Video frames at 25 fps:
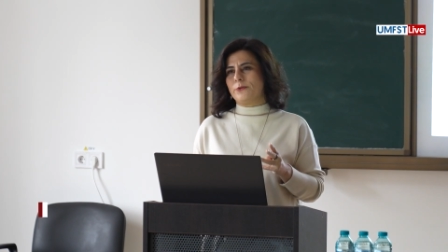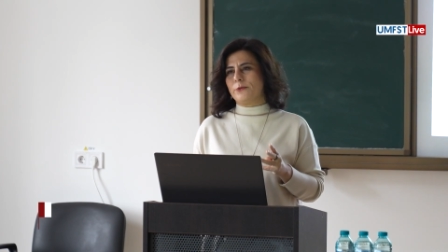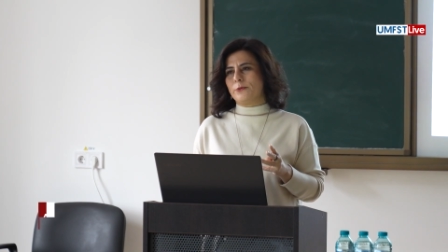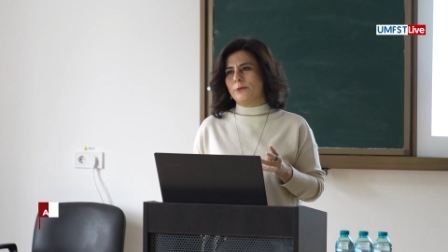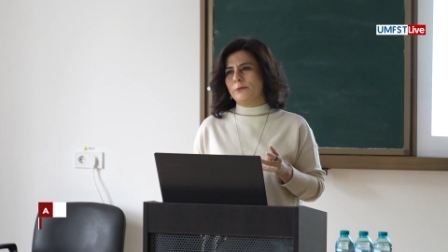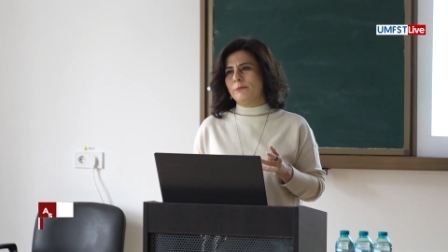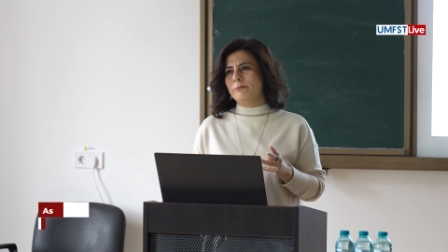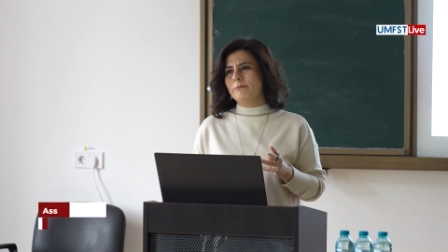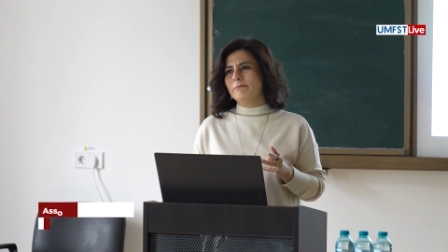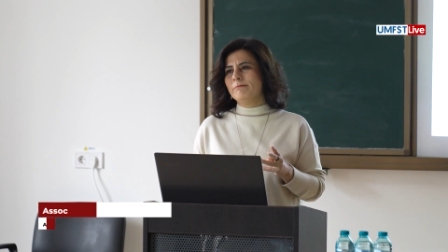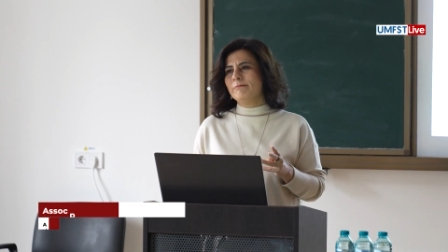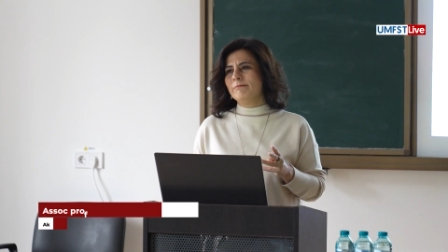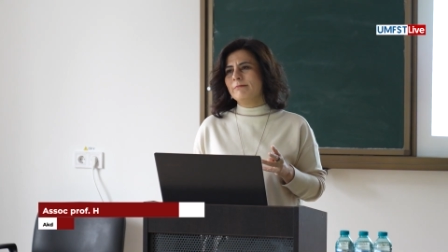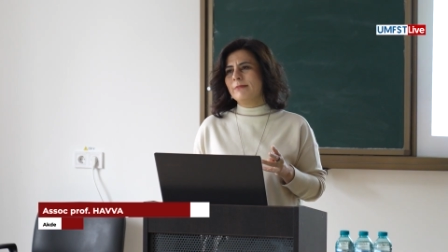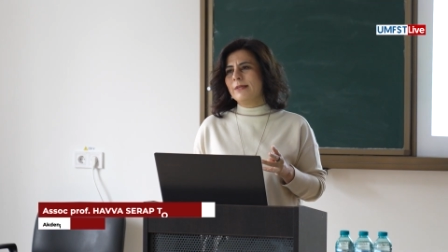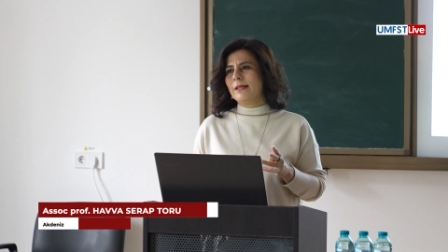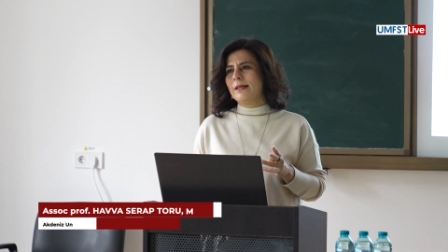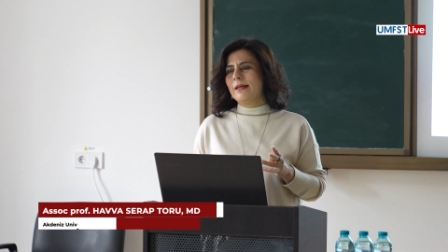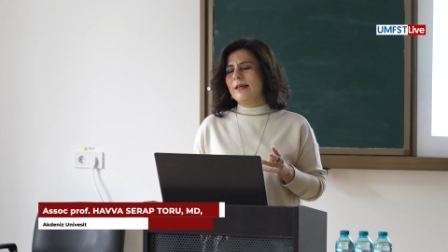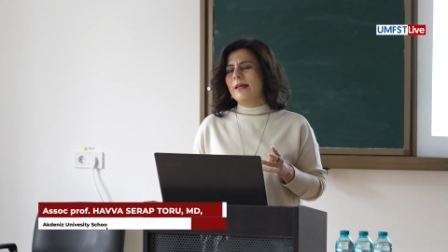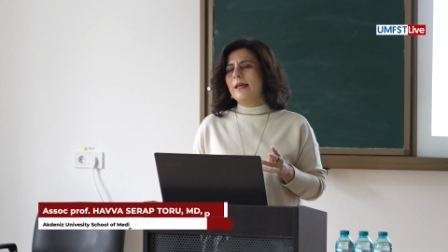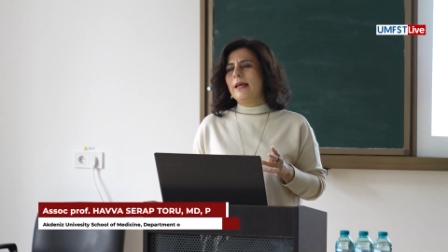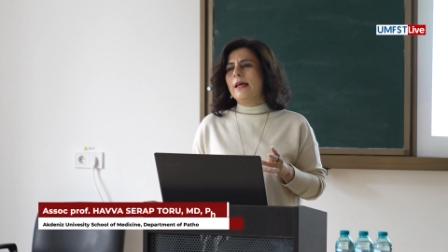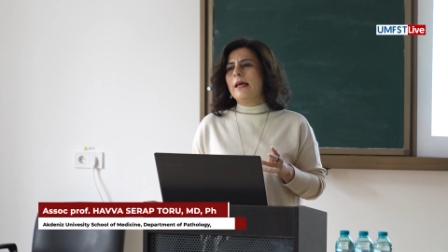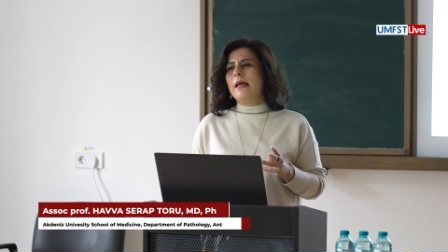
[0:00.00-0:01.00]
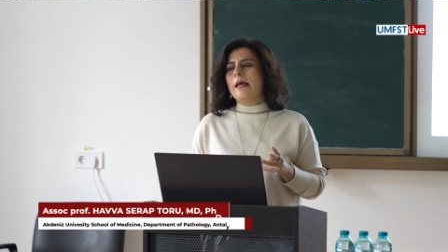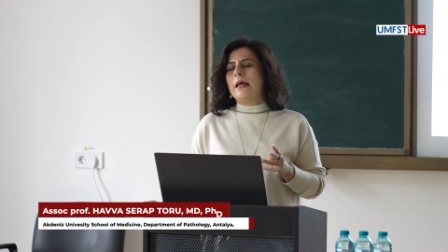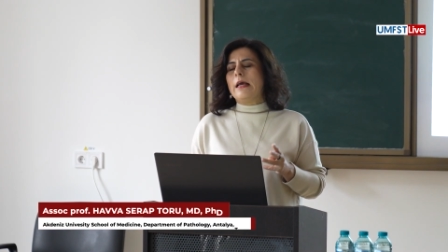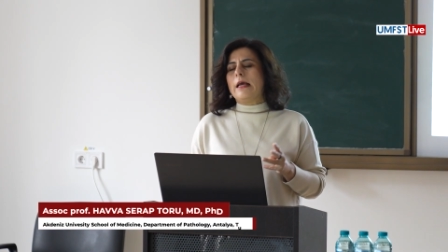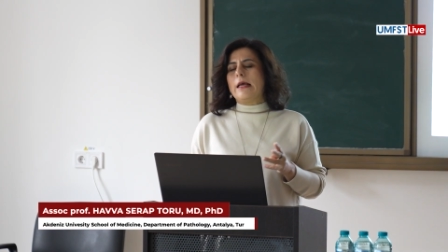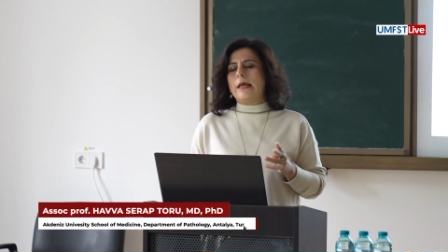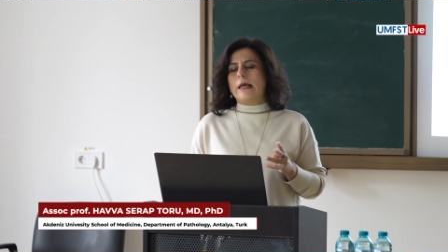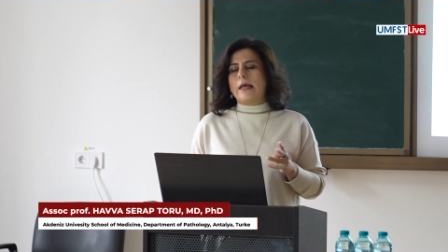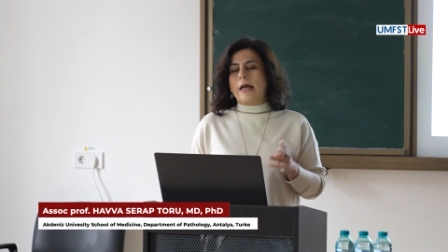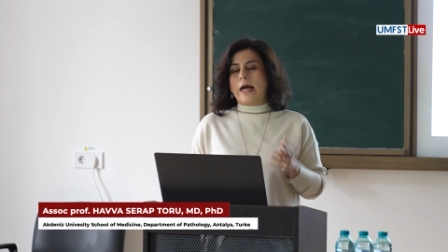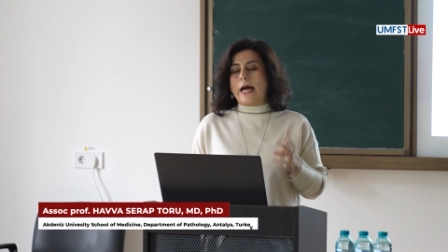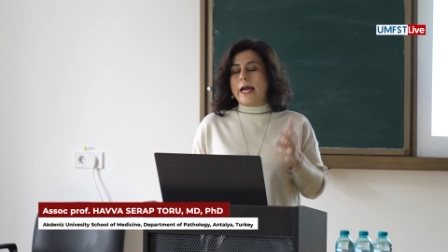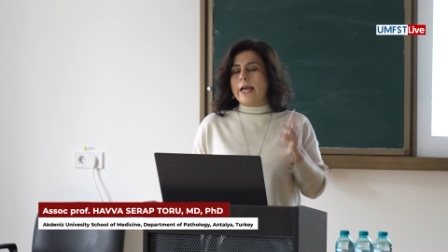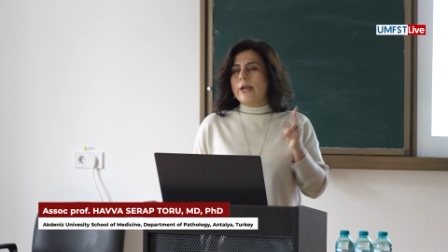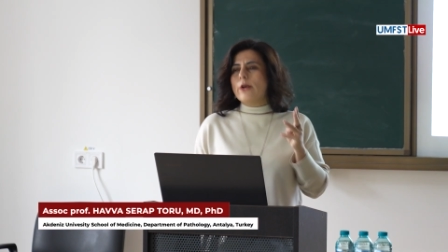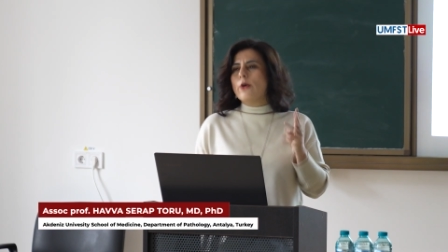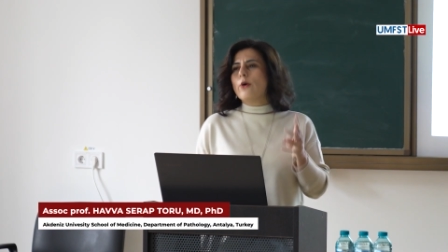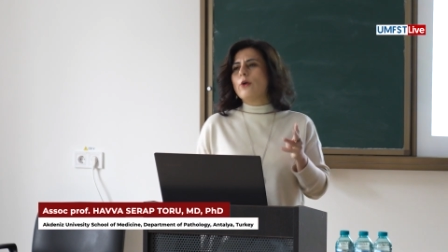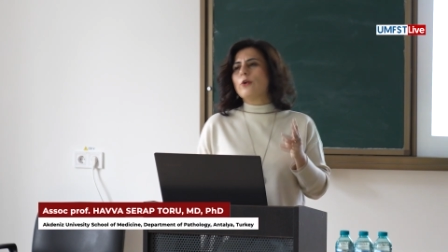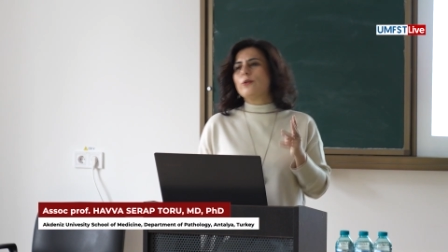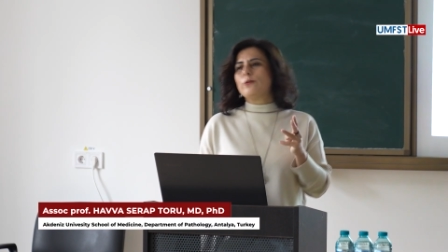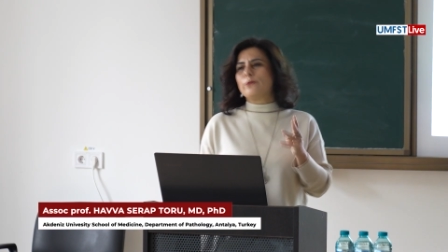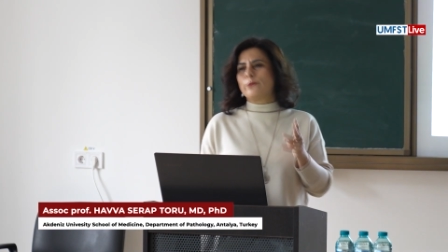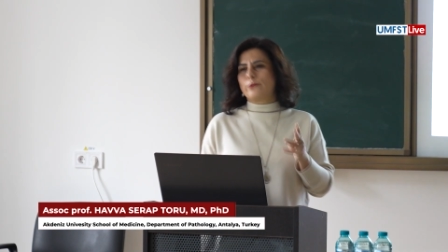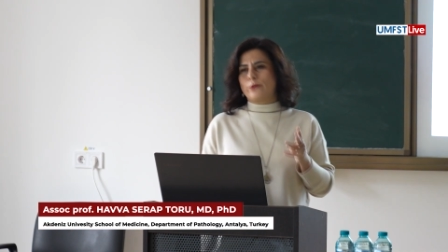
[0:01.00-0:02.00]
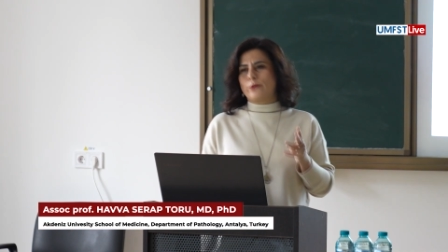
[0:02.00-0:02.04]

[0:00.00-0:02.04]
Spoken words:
room. I learned